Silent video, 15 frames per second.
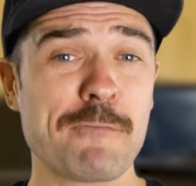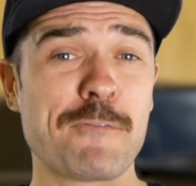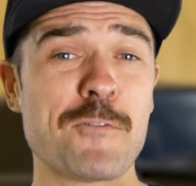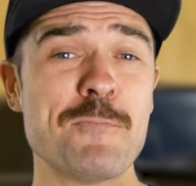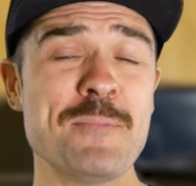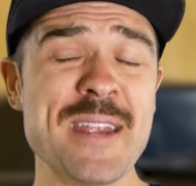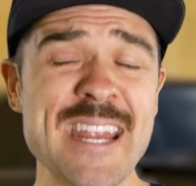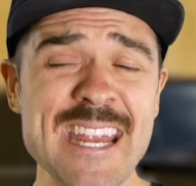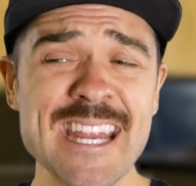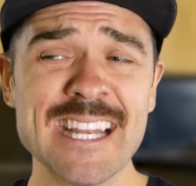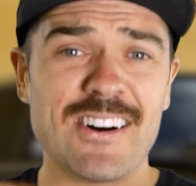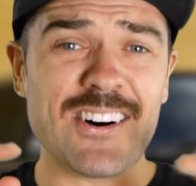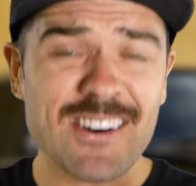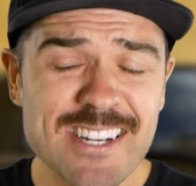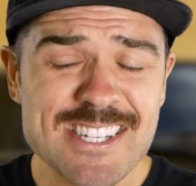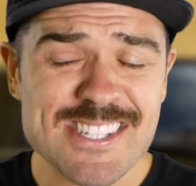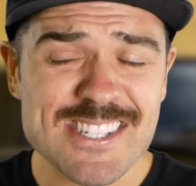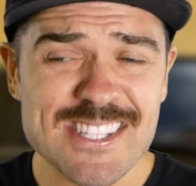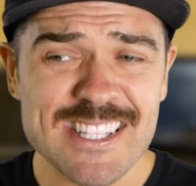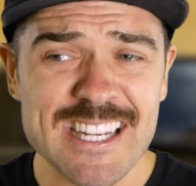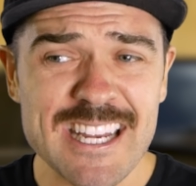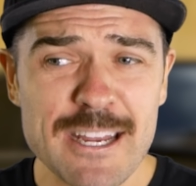For me,
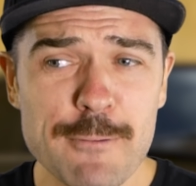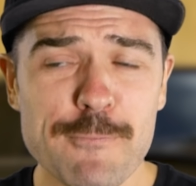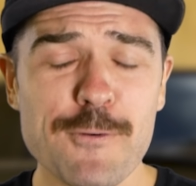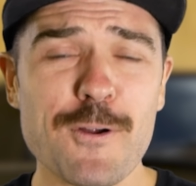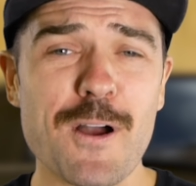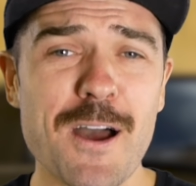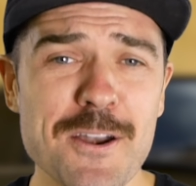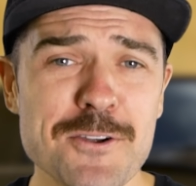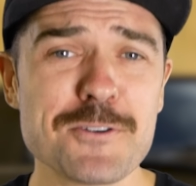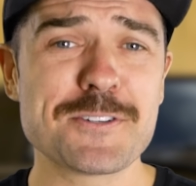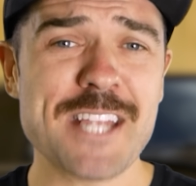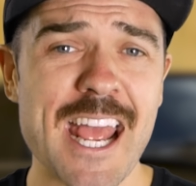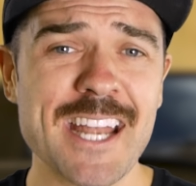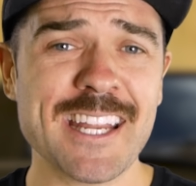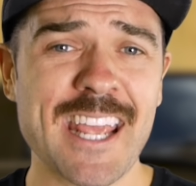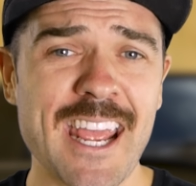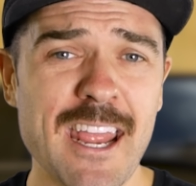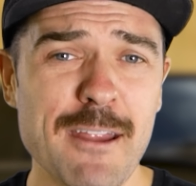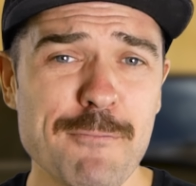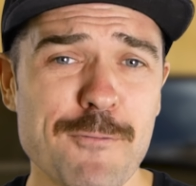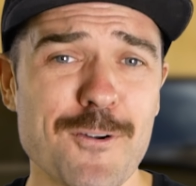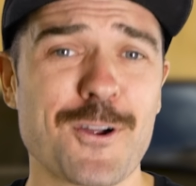honestly, for under ten
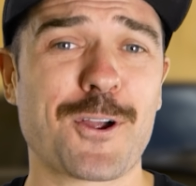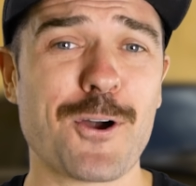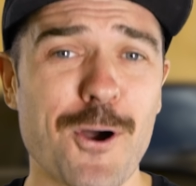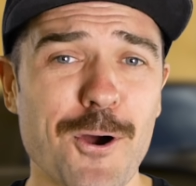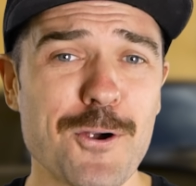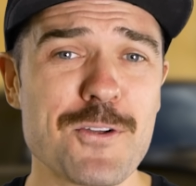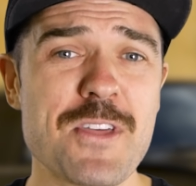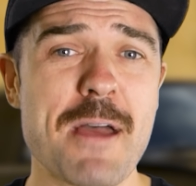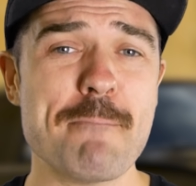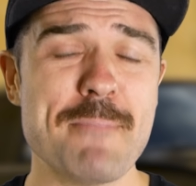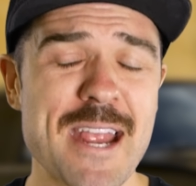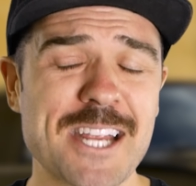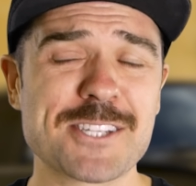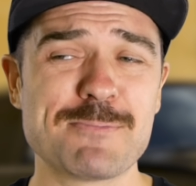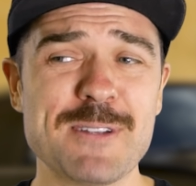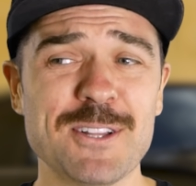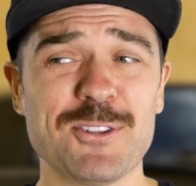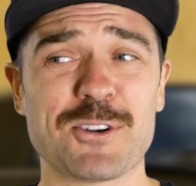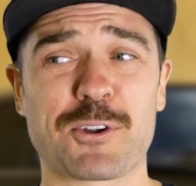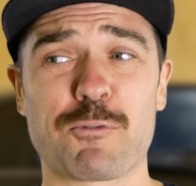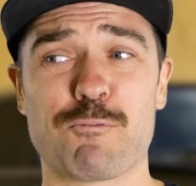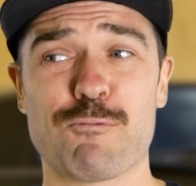K, for a car that makes me
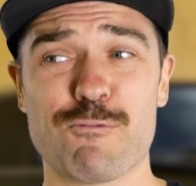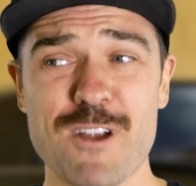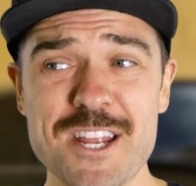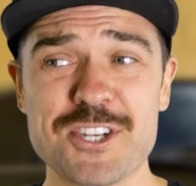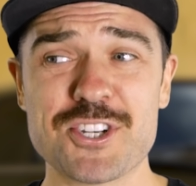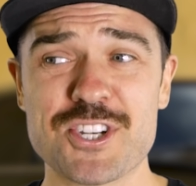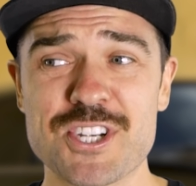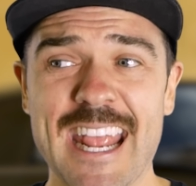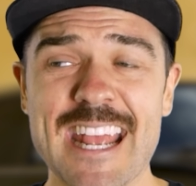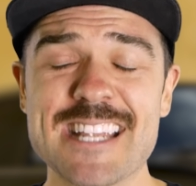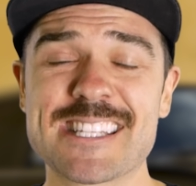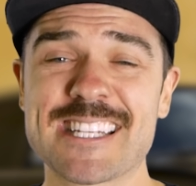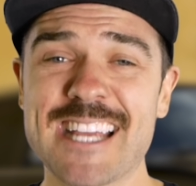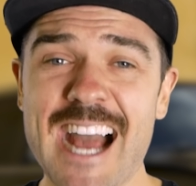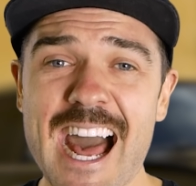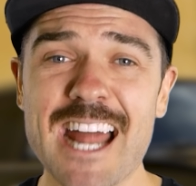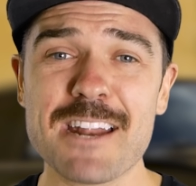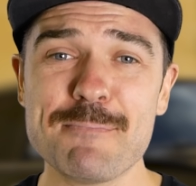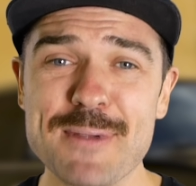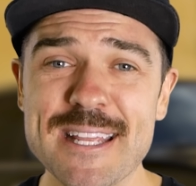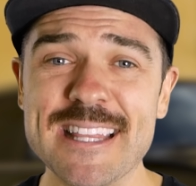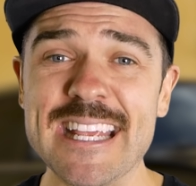look rich, it's
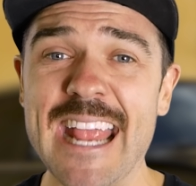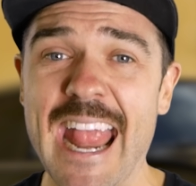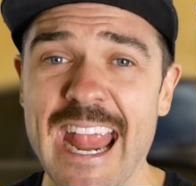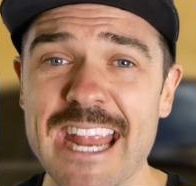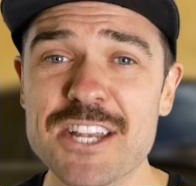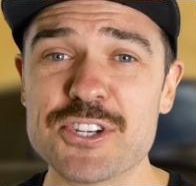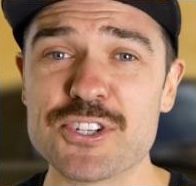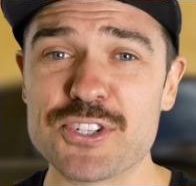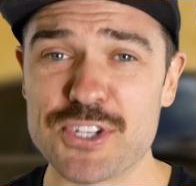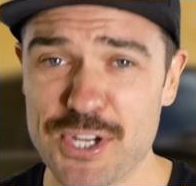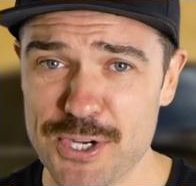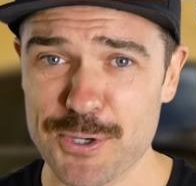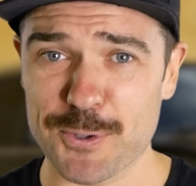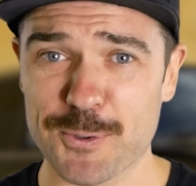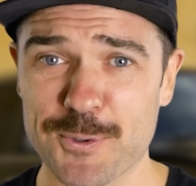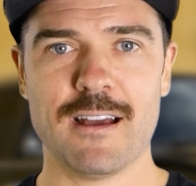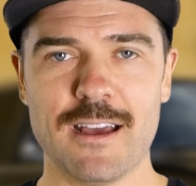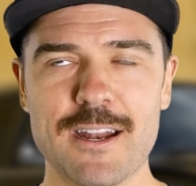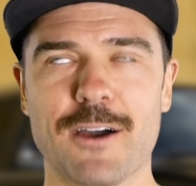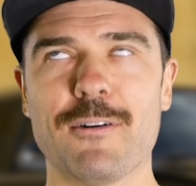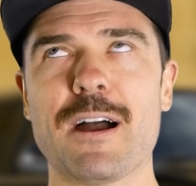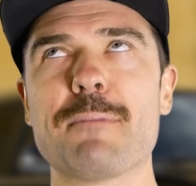gotta be the H two.
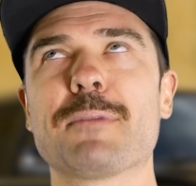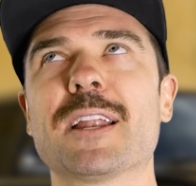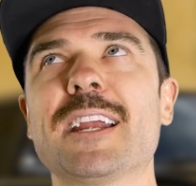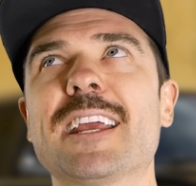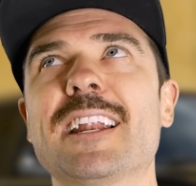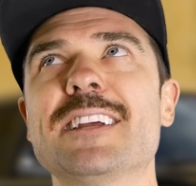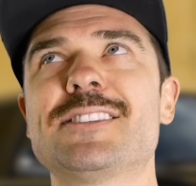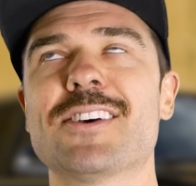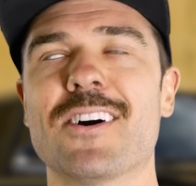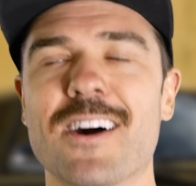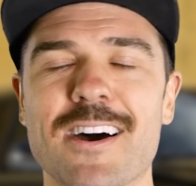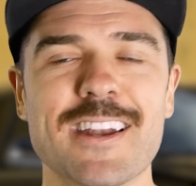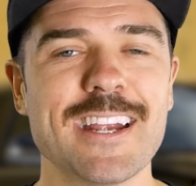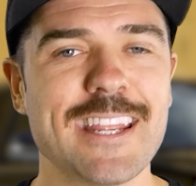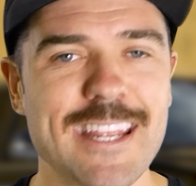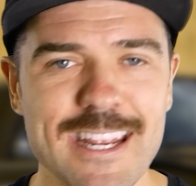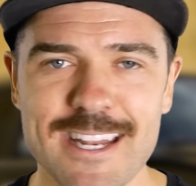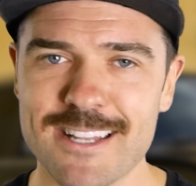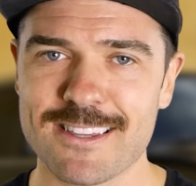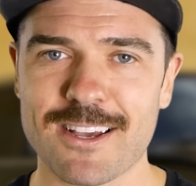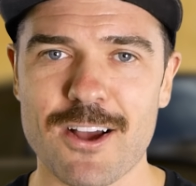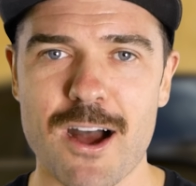I know, I'm gonna get a ton of
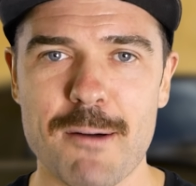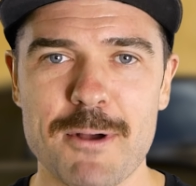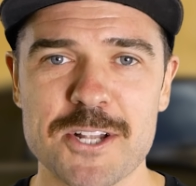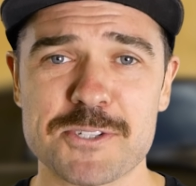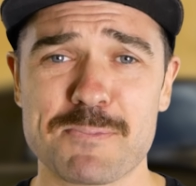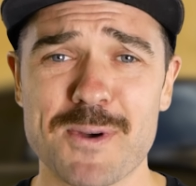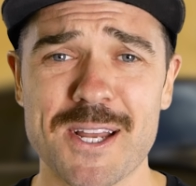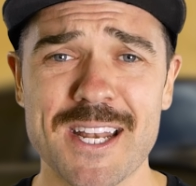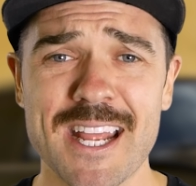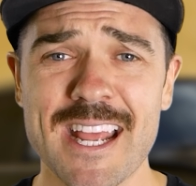heat in the comments, but